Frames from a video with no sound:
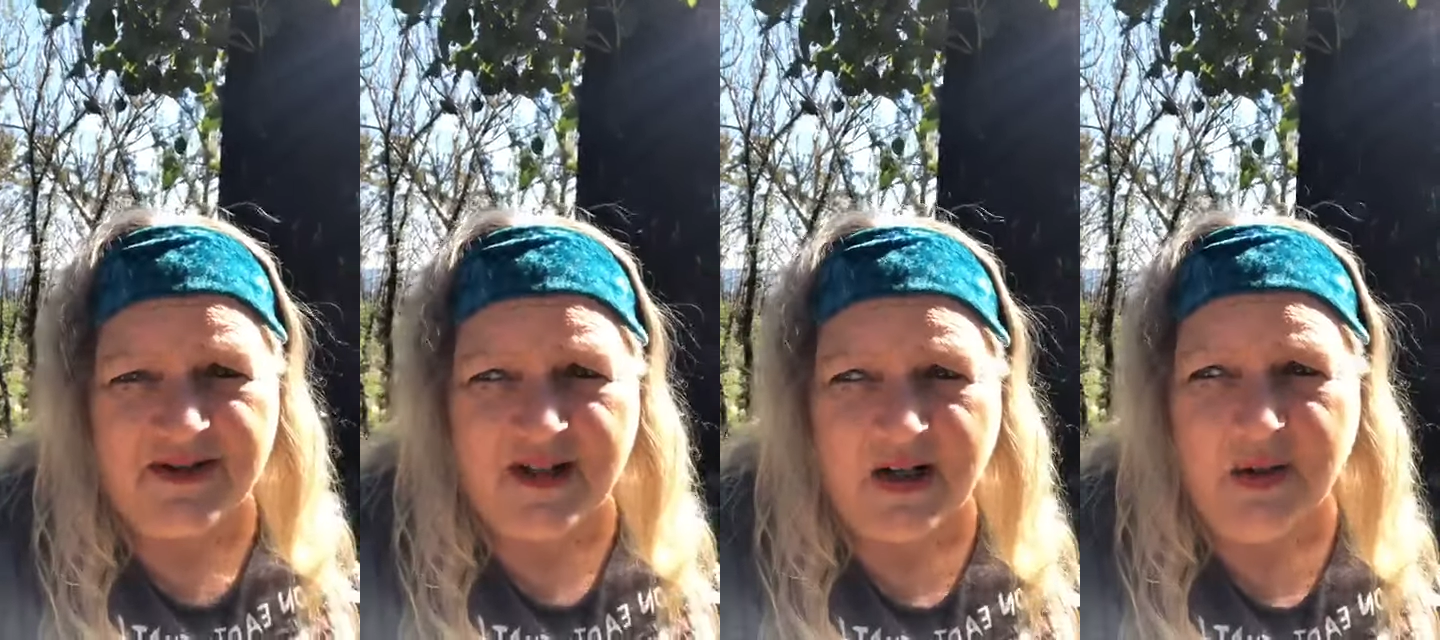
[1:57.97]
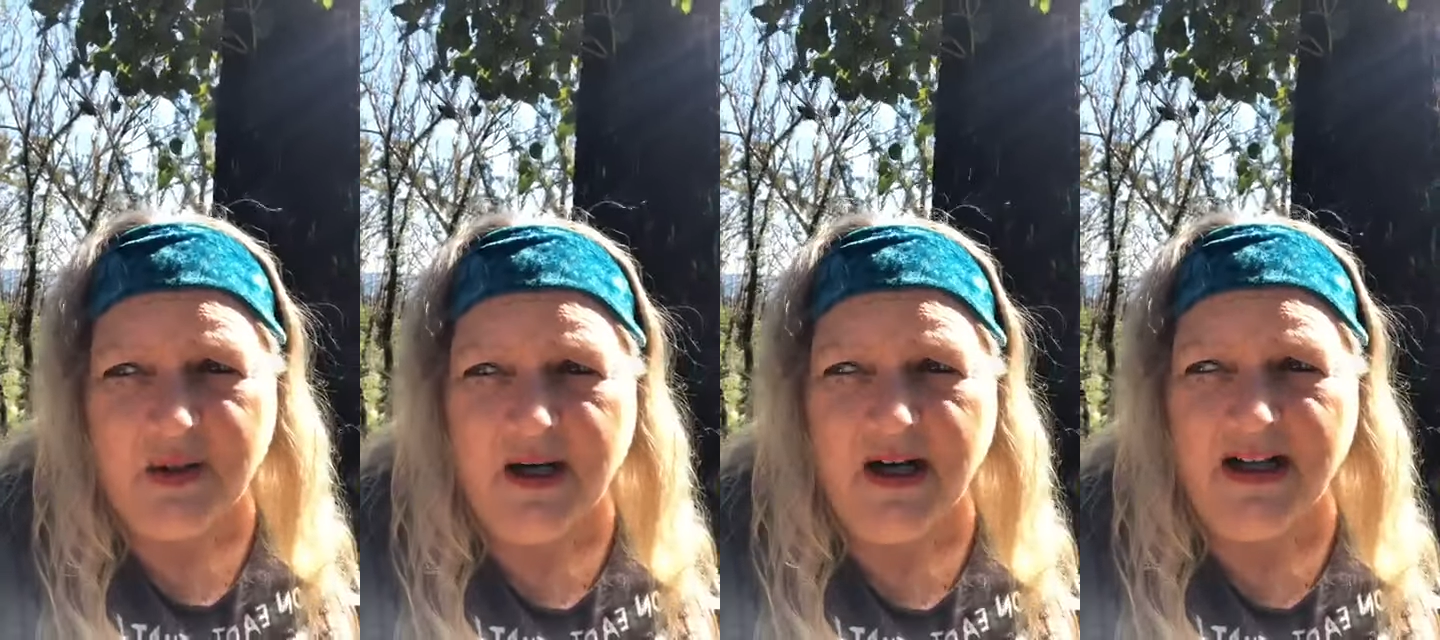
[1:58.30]

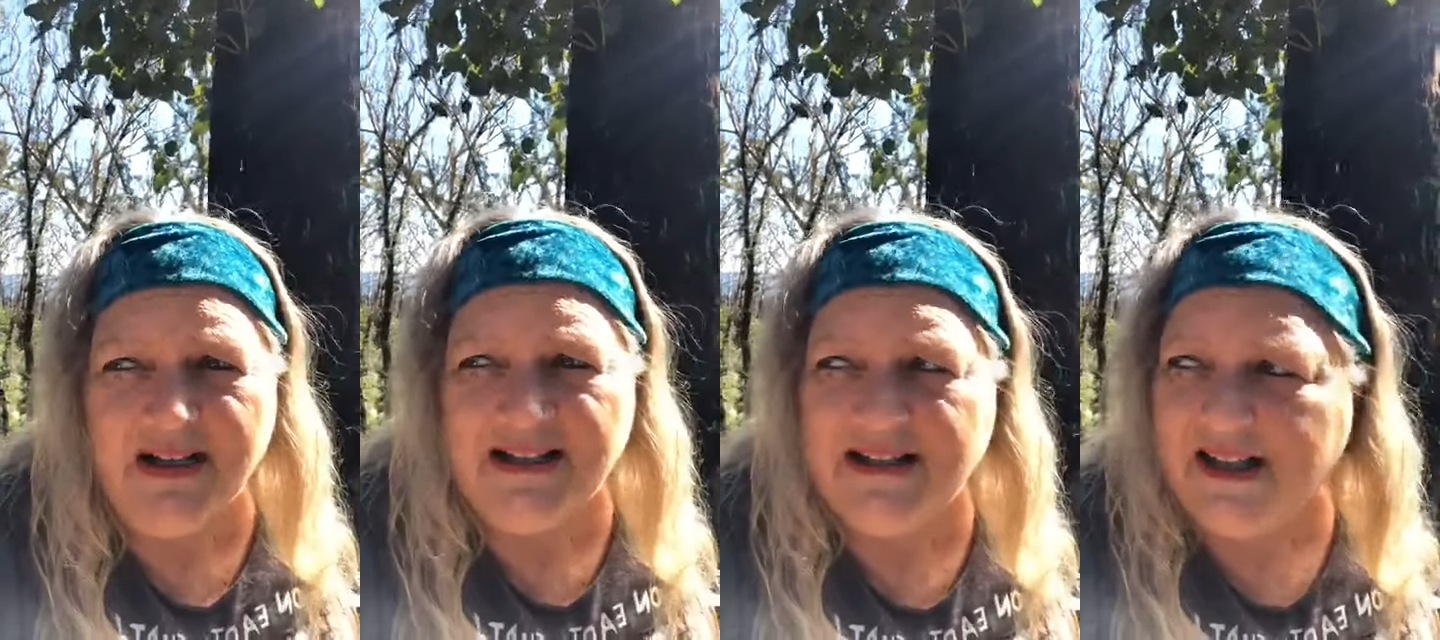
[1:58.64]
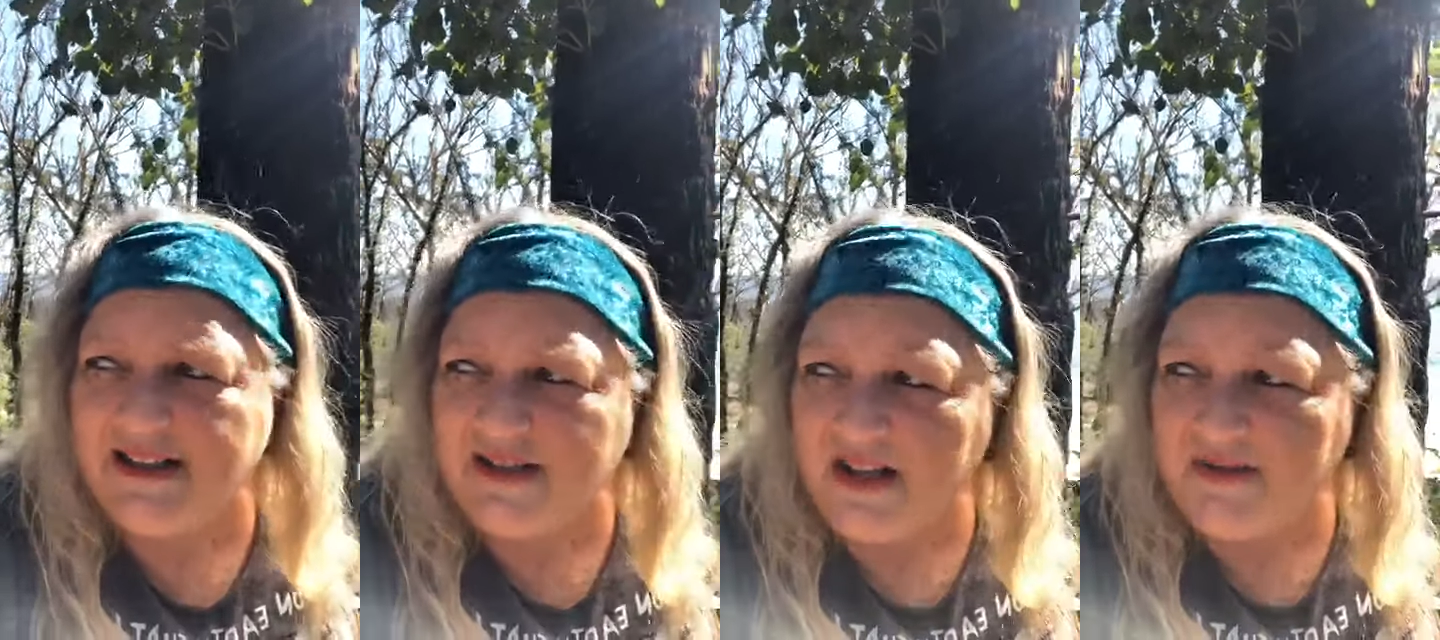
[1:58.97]
So
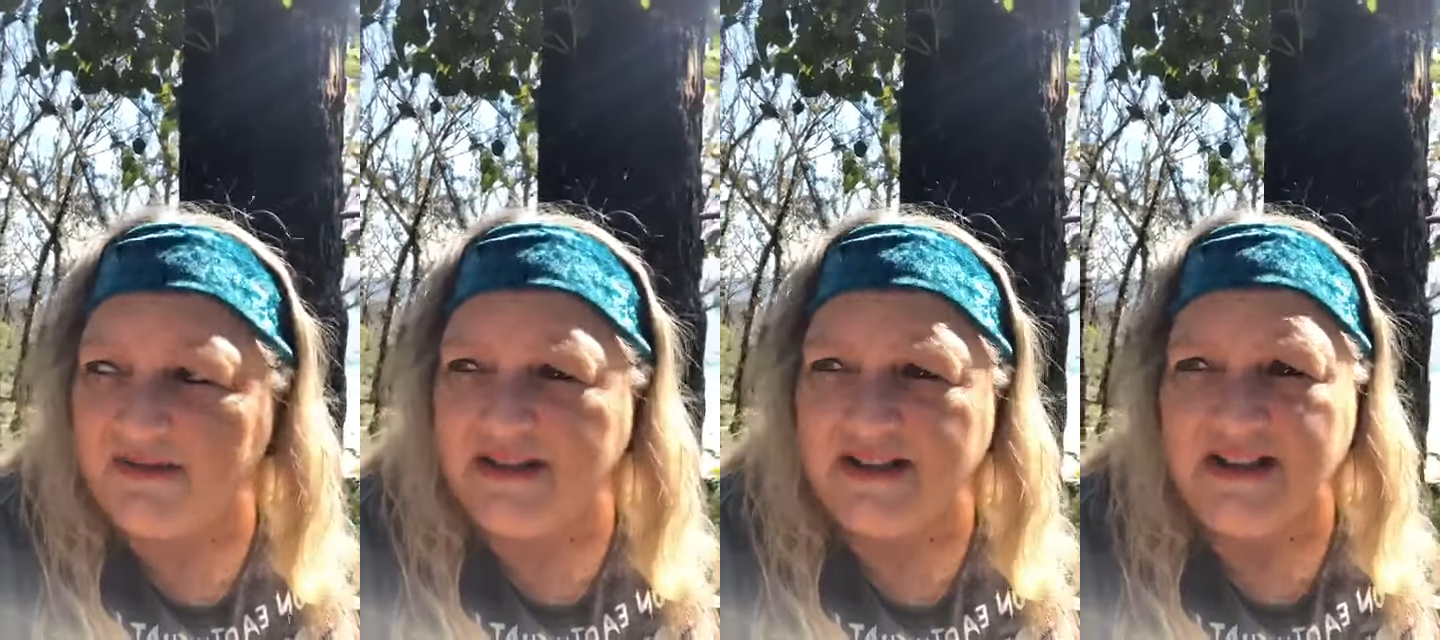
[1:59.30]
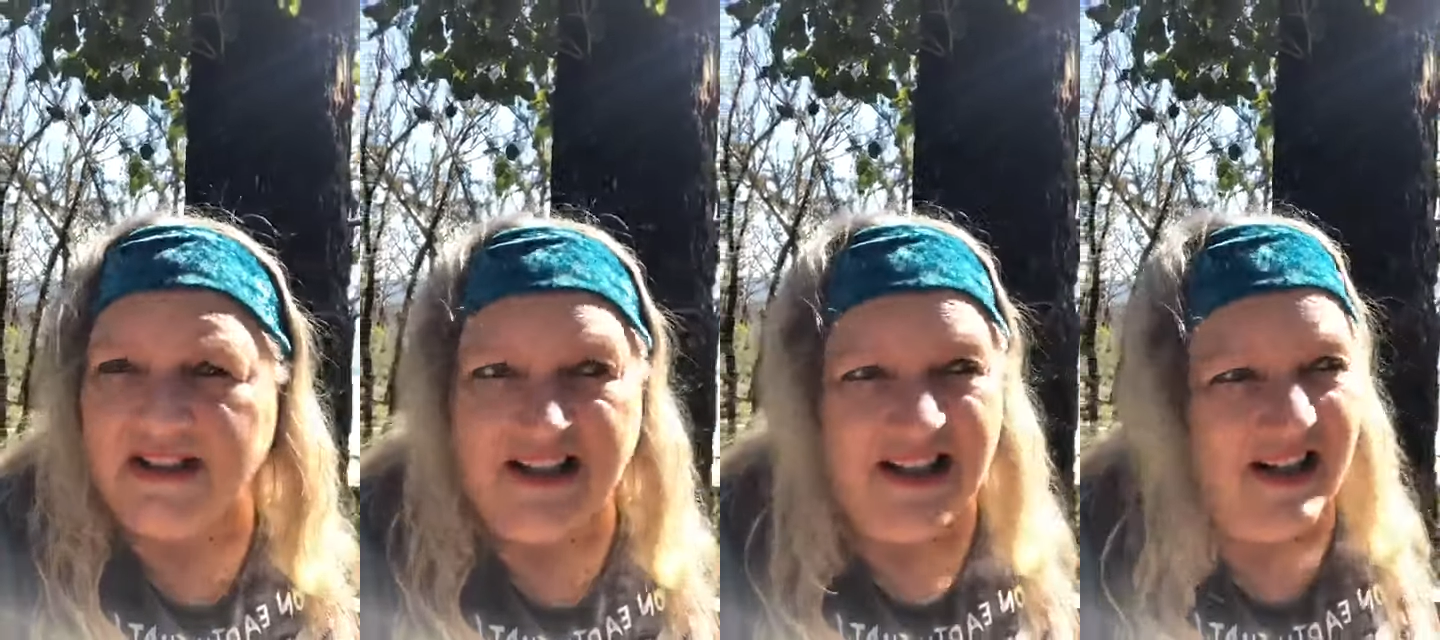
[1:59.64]
I
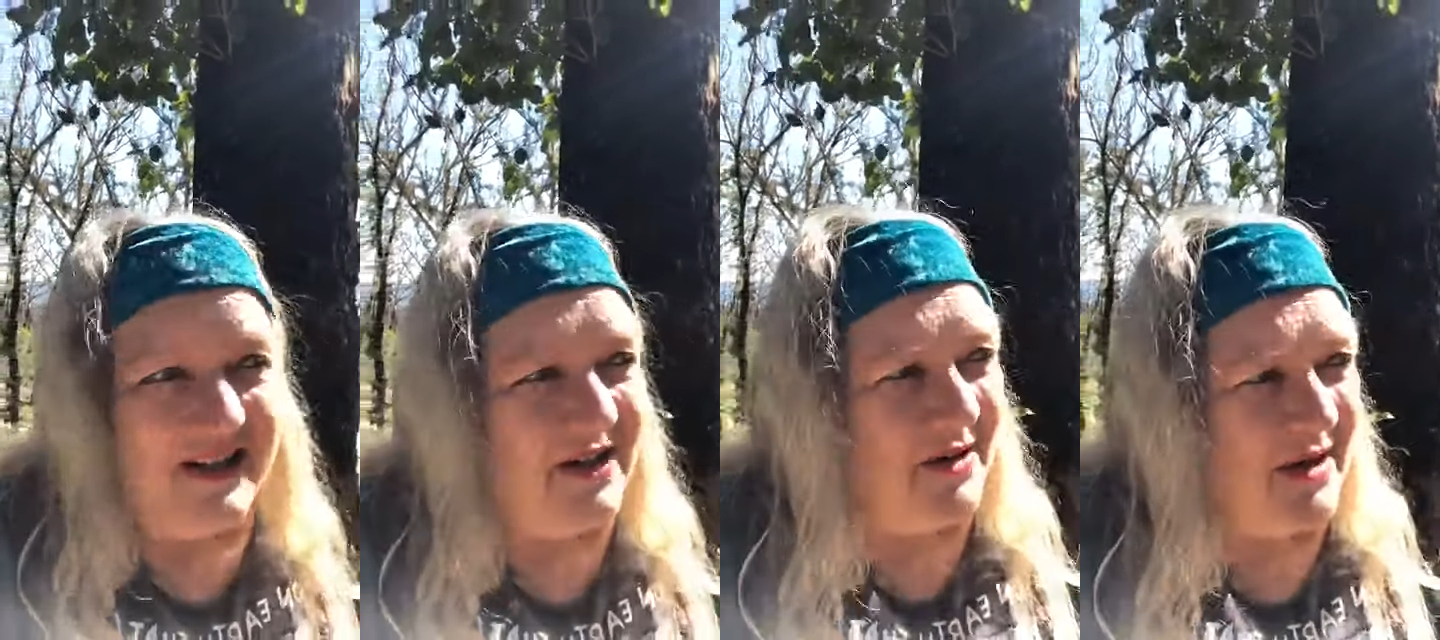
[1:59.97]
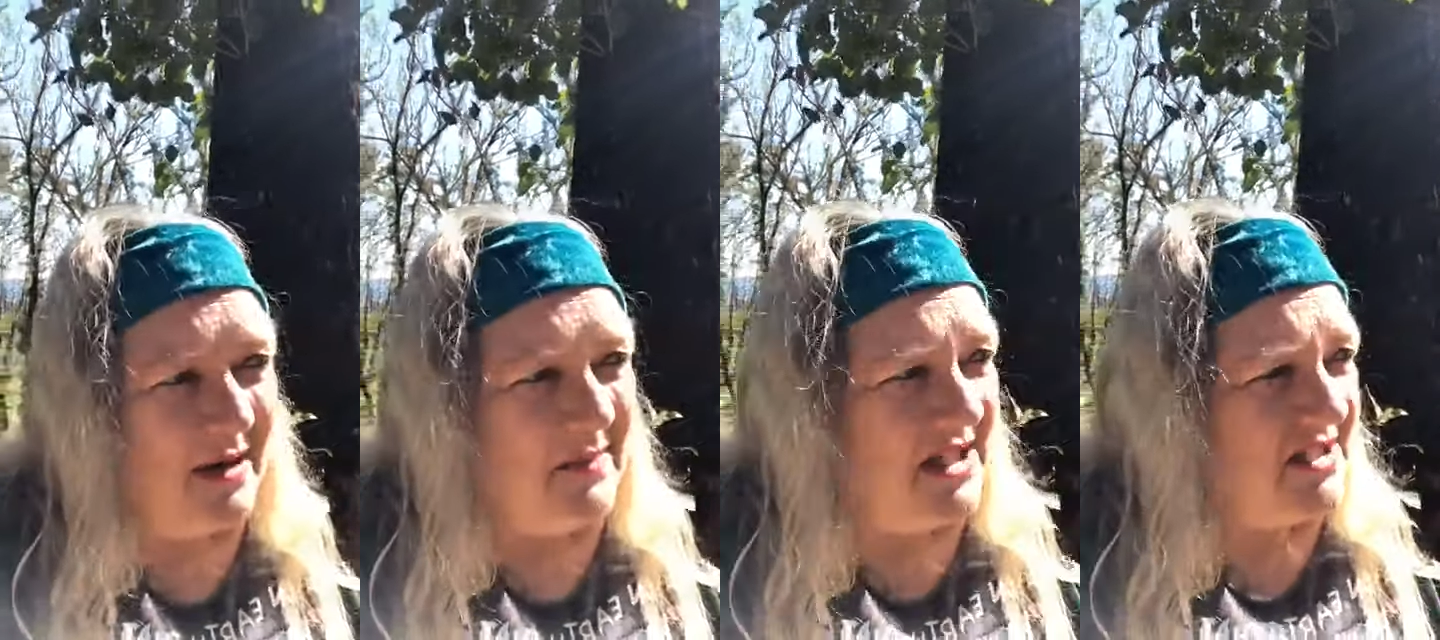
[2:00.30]
know
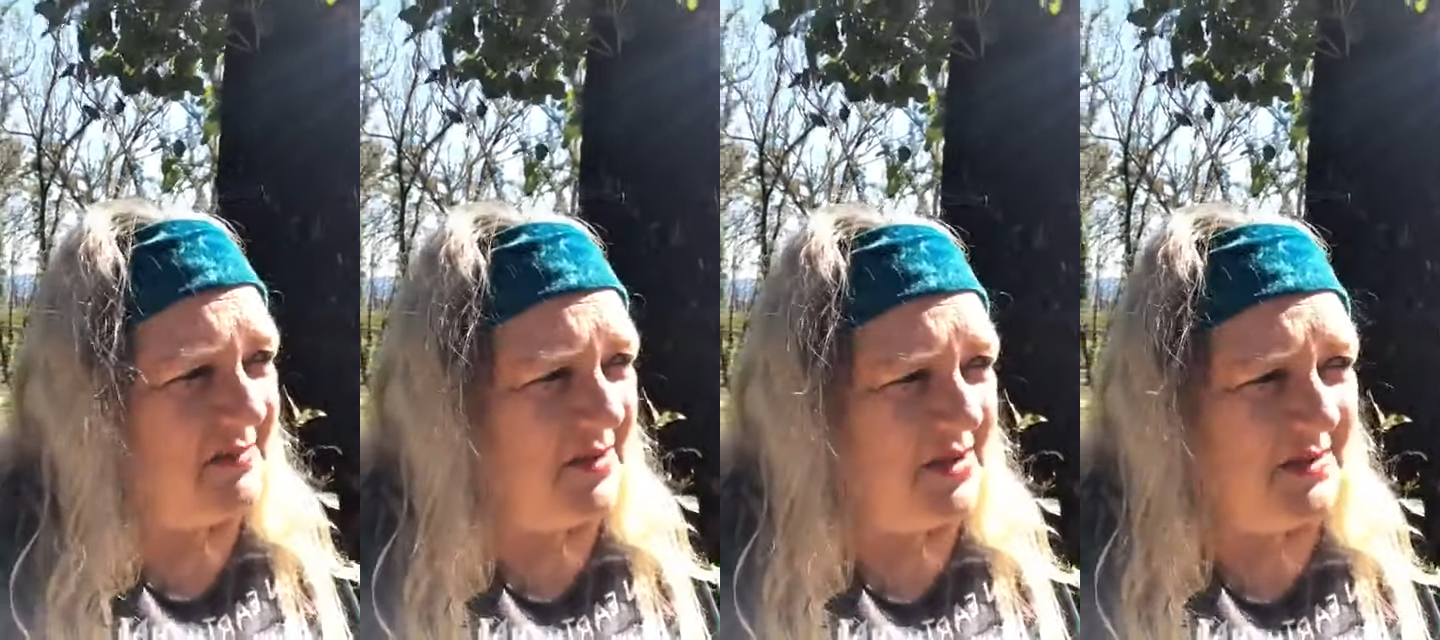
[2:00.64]
how much